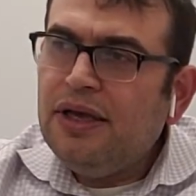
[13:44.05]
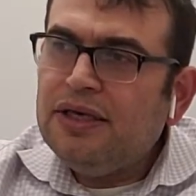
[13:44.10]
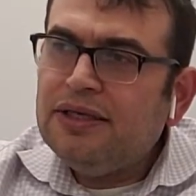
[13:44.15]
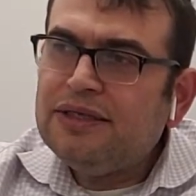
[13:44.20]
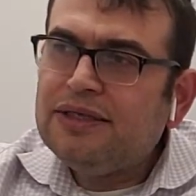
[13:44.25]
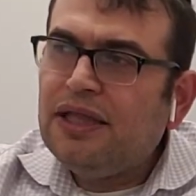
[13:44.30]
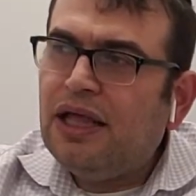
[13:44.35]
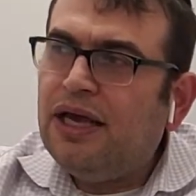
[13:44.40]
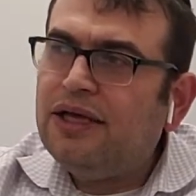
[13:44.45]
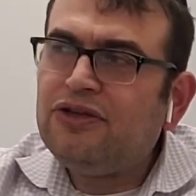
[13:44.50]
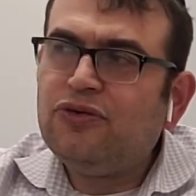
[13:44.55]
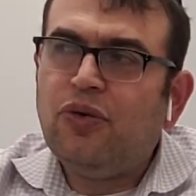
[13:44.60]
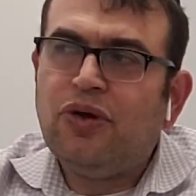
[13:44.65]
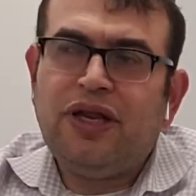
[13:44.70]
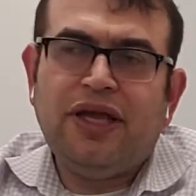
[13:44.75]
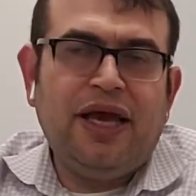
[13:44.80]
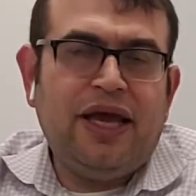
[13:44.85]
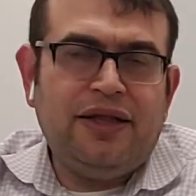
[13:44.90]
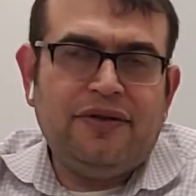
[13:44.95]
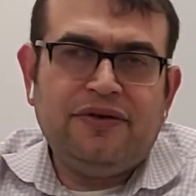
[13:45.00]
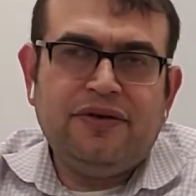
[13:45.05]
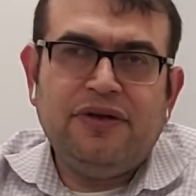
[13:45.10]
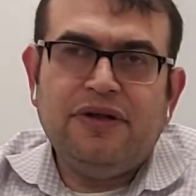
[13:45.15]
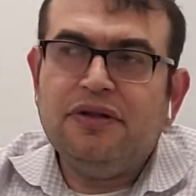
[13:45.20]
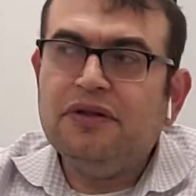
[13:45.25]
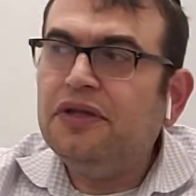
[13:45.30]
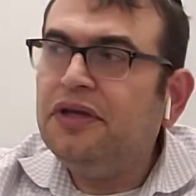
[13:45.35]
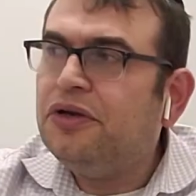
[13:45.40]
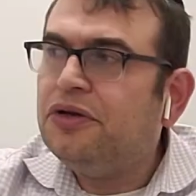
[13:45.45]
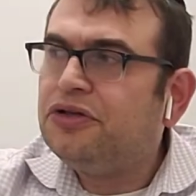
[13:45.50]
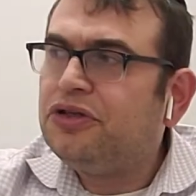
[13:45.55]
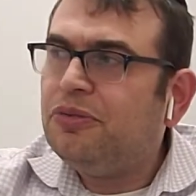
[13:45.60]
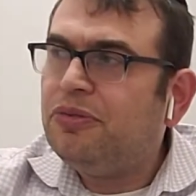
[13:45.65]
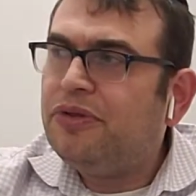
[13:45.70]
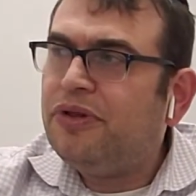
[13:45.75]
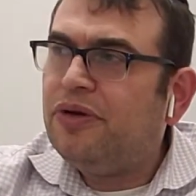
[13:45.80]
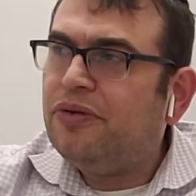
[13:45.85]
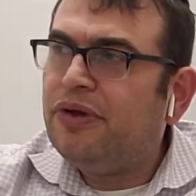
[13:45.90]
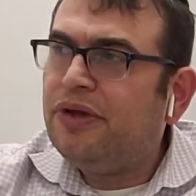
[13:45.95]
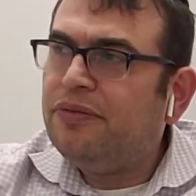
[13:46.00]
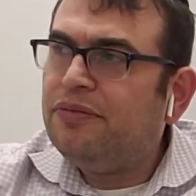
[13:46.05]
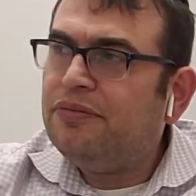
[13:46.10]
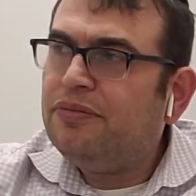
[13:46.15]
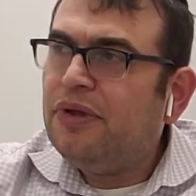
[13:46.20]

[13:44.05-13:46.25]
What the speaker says: Slide 28, leadership theory.